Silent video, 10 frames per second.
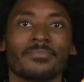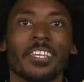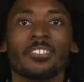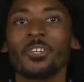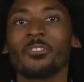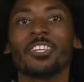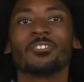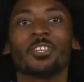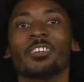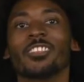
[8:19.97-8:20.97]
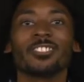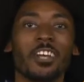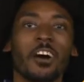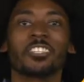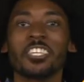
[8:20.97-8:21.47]
So they took the
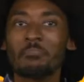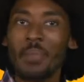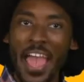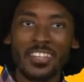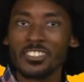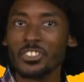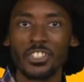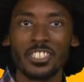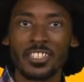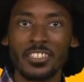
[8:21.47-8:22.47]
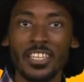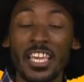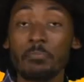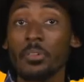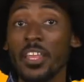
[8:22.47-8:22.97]
donkey back to Jesus
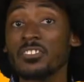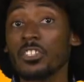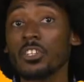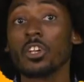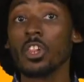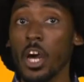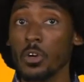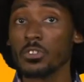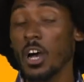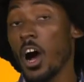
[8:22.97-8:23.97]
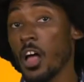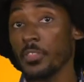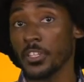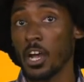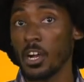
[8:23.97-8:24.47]
and placed their cloaks on
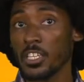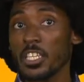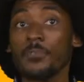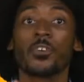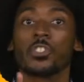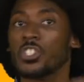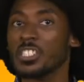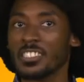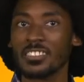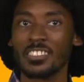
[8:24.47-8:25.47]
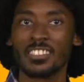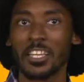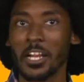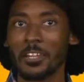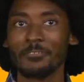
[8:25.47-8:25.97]
the donkey for Jesus to
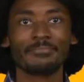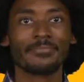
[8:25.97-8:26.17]
sit on.